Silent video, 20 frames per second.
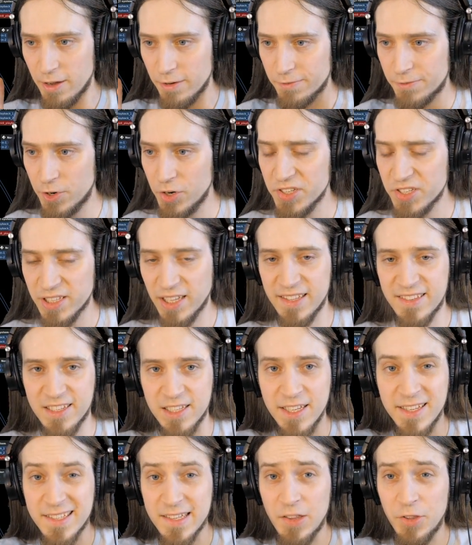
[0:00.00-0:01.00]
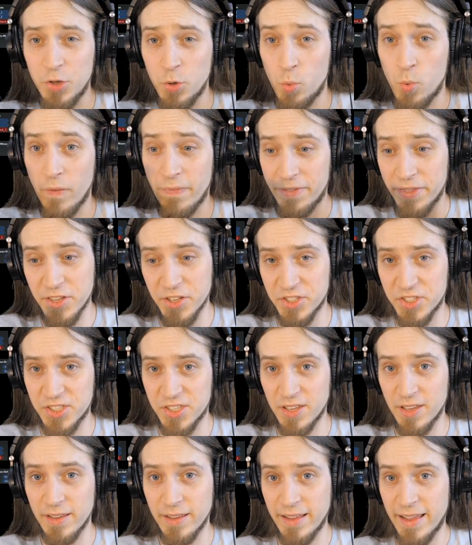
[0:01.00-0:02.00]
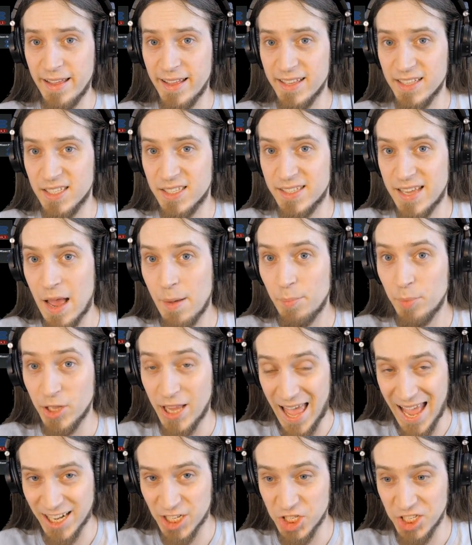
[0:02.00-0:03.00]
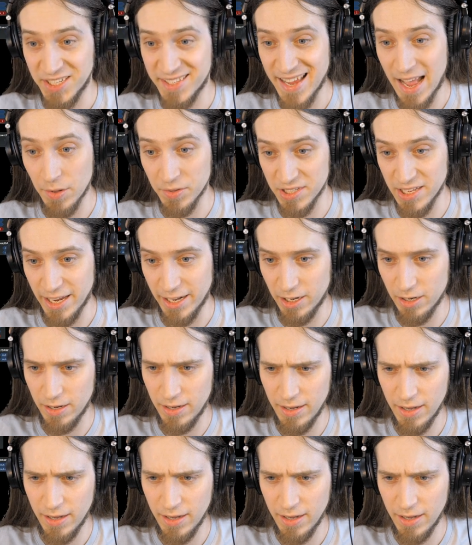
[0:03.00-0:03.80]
first let's listen to what this sample actually sounds like.